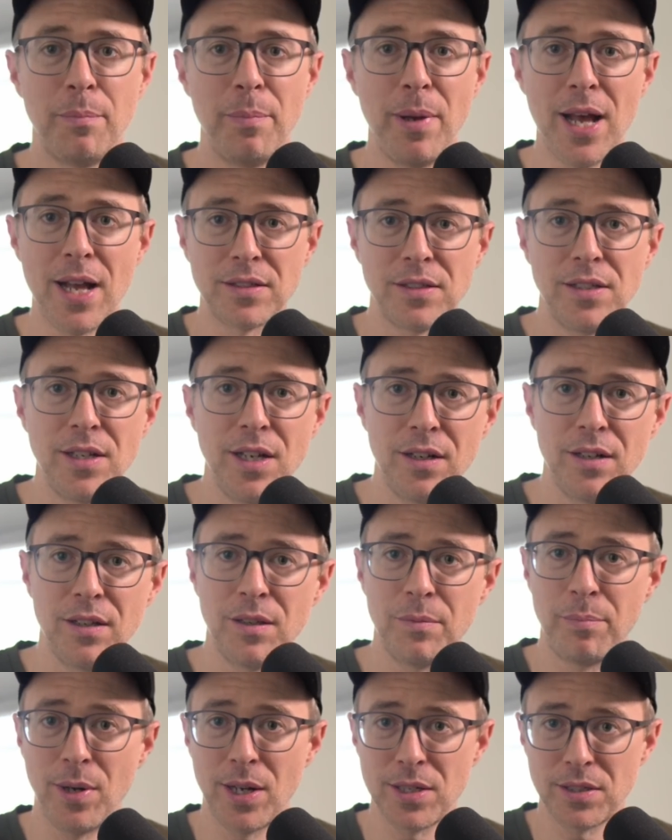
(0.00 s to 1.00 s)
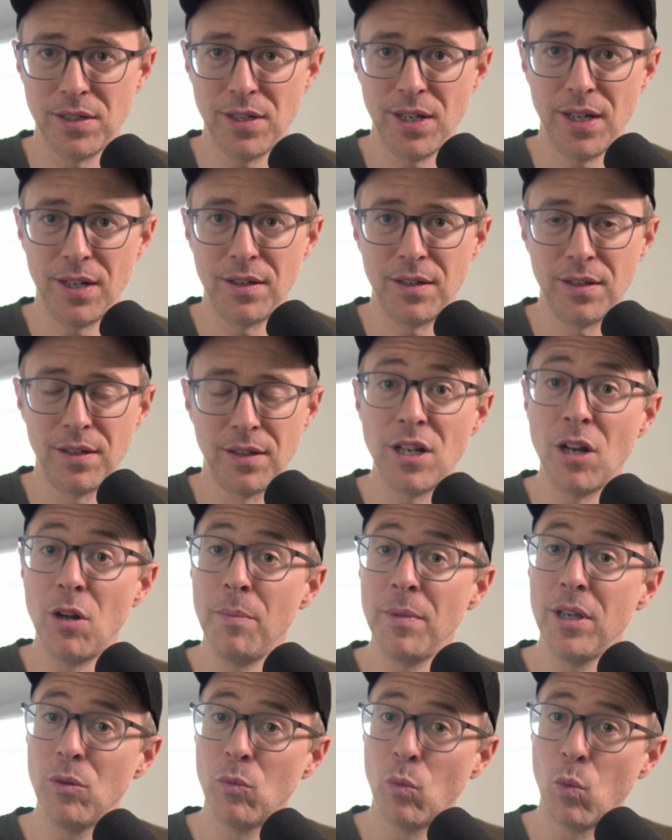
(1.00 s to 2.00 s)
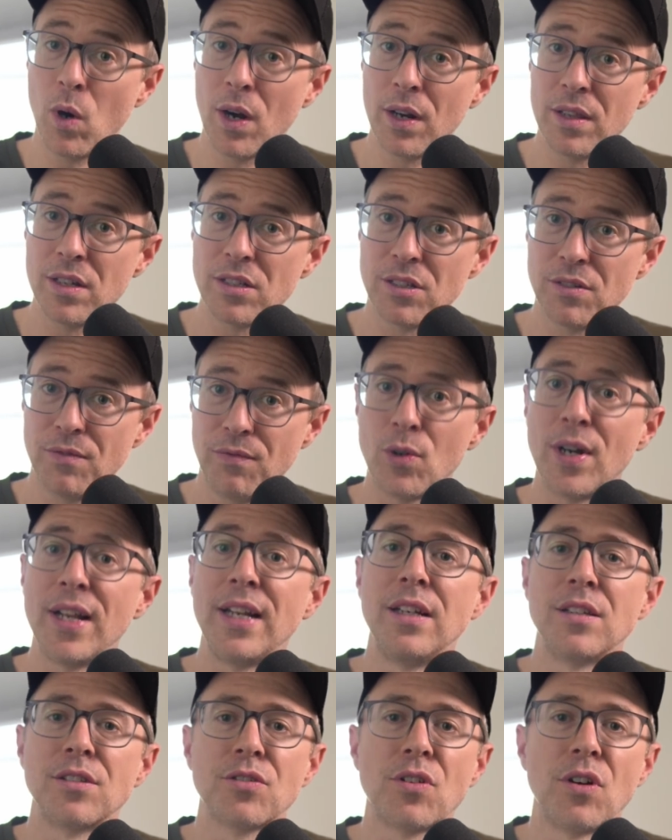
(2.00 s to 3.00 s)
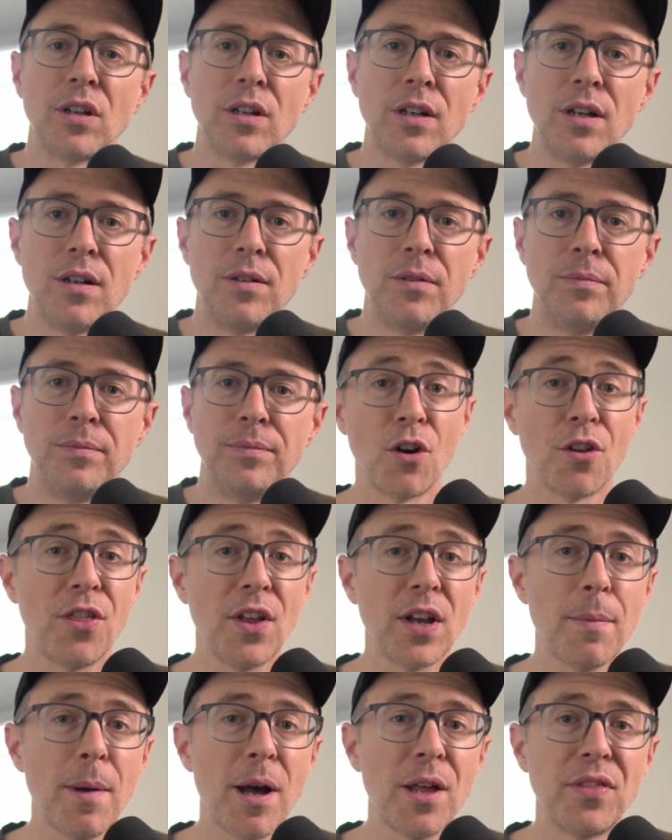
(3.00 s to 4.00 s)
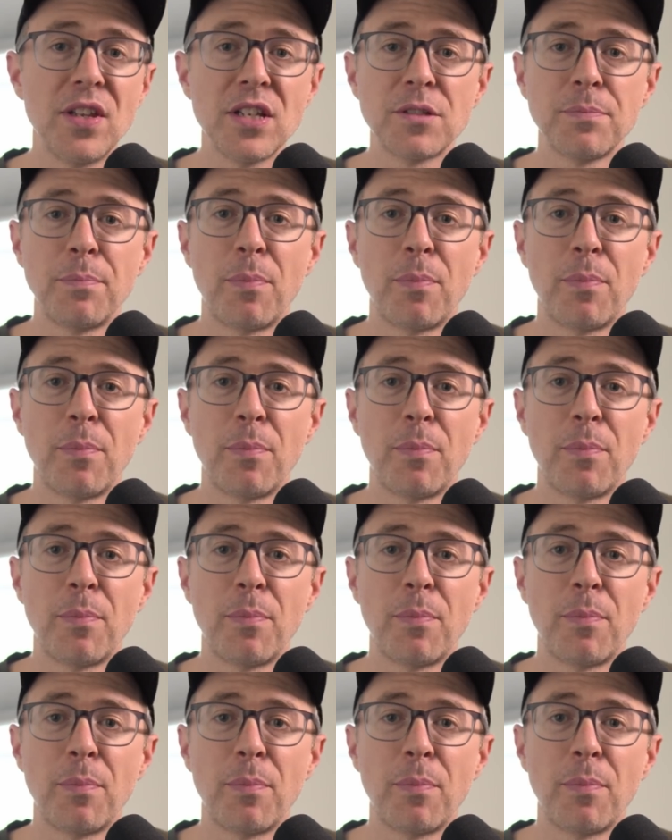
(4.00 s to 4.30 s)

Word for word: the past data, the present data. Tell me where this trend is going to go. Or think about this